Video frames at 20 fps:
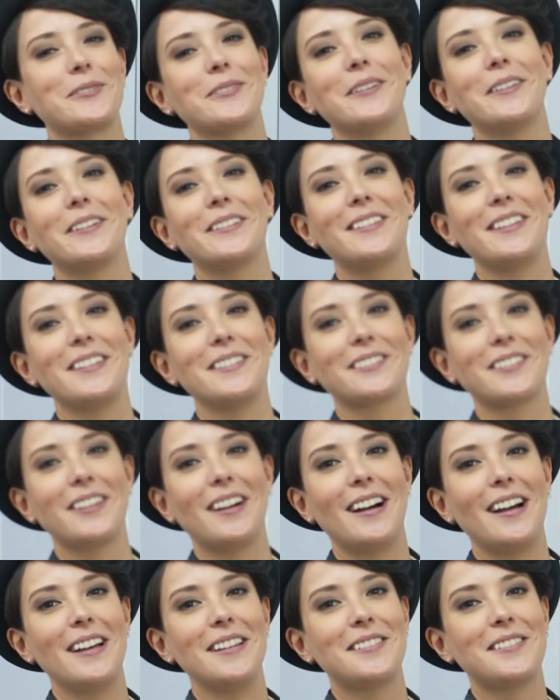So these
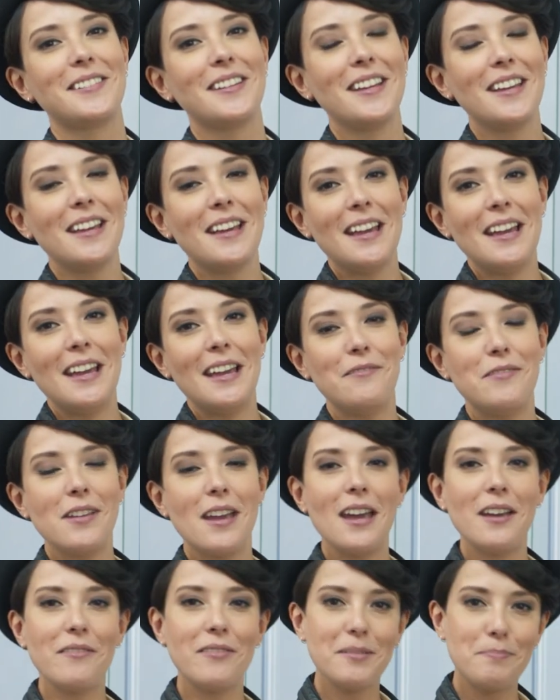guys, if you
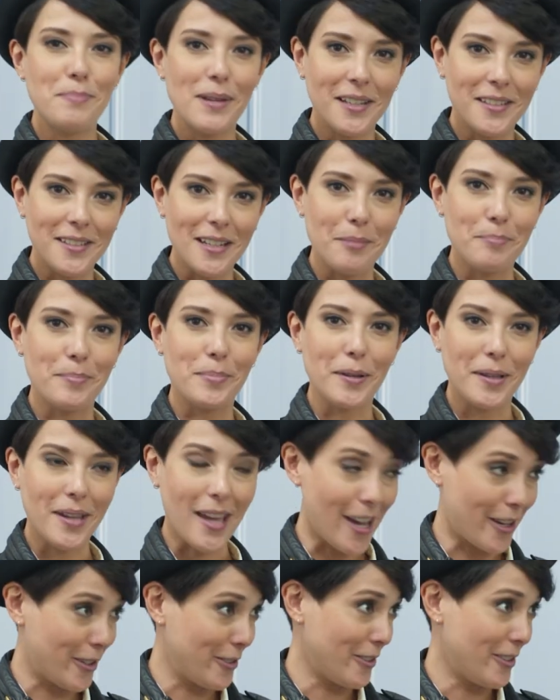ever picked up a
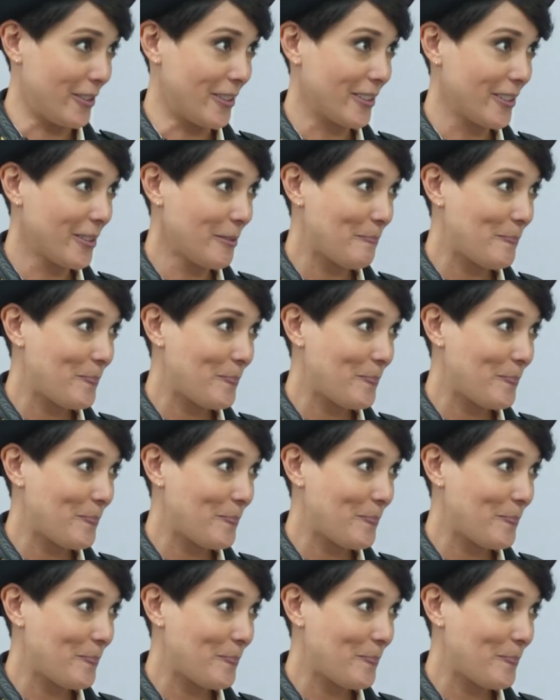catalogue